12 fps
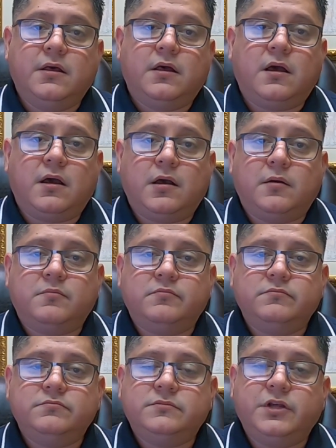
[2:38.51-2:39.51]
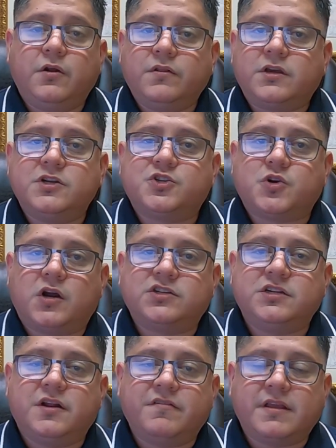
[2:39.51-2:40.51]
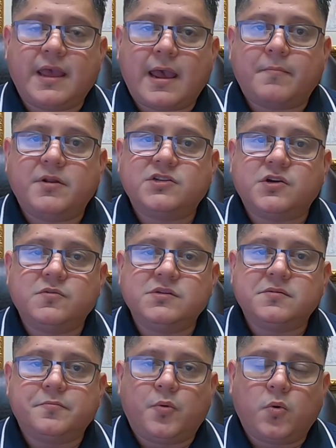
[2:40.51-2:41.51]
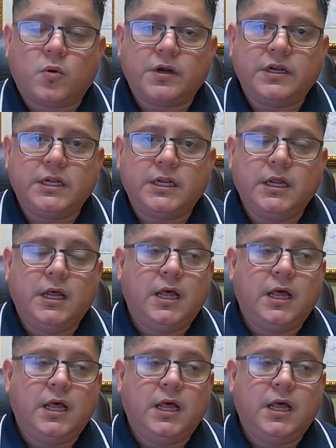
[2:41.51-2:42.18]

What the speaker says: The construction of the cabinet is always important.